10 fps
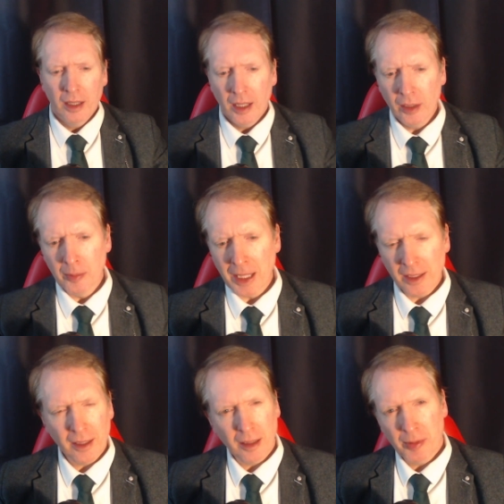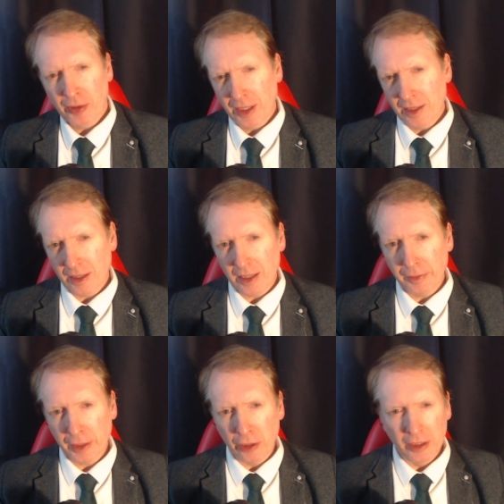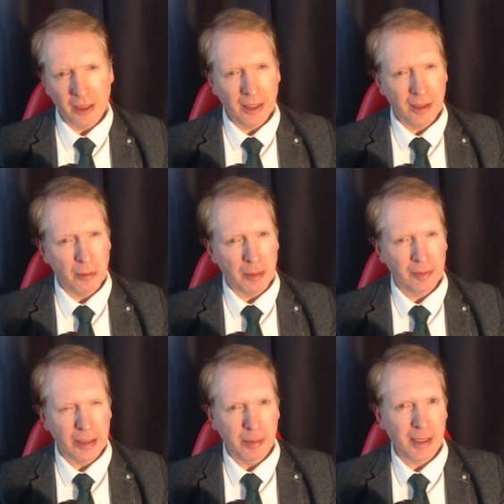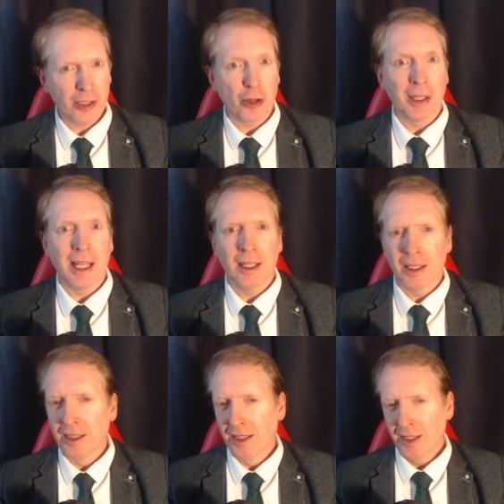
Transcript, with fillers: Hello, my little beauties. It's David Connelly, the web developer extraordinaire,